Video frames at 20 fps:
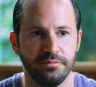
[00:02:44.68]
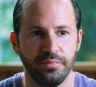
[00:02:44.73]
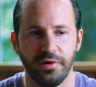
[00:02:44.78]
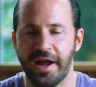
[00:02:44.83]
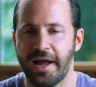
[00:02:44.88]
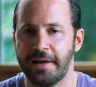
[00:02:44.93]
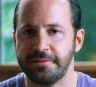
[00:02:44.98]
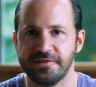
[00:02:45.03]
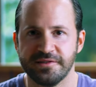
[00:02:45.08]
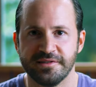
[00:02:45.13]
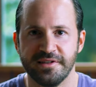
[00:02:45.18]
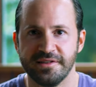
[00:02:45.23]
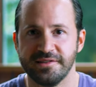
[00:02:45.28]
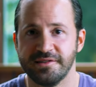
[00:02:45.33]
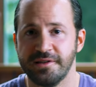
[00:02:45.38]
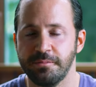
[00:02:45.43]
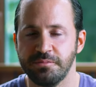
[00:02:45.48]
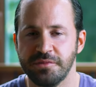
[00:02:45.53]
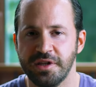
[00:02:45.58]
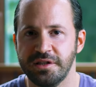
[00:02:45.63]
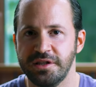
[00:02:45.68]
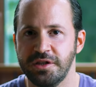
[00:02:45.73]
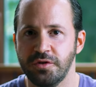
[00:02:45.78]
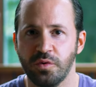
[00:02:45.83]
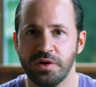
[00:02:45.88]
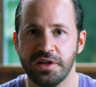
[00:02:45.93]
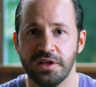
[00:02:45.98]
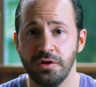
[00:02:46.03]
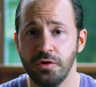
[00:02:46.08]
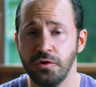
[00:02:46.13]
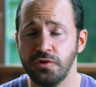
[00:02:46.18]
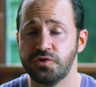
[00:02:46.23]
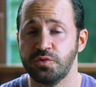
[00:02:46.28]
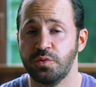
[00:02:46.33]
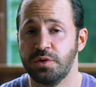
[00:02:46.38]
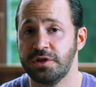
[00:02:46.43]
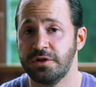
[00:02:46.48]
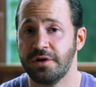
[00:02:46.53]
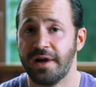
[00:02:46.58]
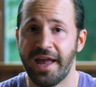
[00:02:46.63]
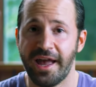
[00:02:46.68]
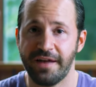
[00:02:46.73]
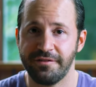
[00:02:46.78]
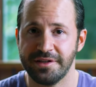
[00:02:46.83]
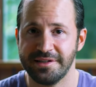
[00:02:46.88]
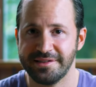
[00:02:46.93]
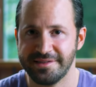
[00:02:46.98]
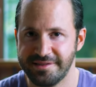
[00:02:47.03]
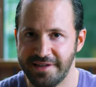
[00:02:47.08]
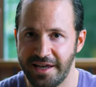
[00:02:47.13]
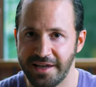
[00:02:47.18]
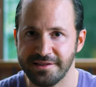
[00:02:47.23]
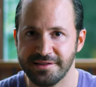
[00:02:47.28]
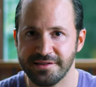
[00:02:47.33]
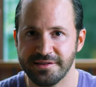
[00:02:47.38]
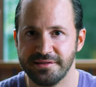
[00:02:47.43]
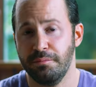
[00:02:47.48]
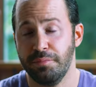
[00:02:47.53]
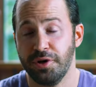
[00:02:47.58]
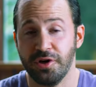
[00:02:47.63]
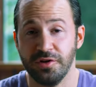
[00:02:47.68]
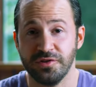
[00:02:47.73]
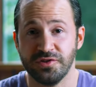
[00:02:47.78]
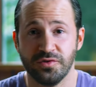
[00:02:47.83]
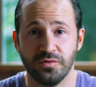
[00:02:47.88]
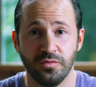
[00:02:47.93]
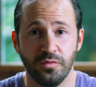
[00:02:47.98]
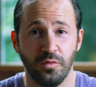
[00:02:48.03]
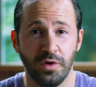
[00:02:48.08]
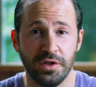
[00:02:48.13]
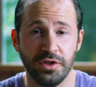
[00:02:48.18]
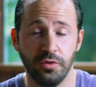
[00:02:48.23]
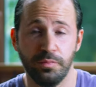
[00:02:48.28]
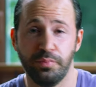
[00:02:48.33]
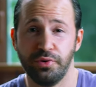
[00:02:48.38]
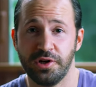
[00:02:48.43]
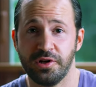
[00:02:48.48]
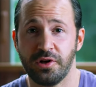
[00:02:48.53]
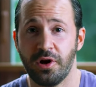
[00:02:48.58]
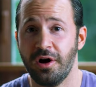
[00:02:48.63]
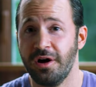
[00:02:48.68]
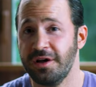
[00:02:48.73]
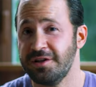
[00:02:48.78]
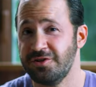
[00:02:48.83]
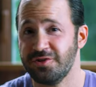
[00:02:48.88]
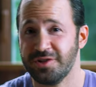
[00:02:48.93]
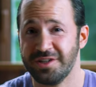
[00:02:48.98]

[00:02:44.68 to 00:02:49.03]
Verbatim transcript: Perhaps it's not something you wanna use when you're having sex because when you put it on, you're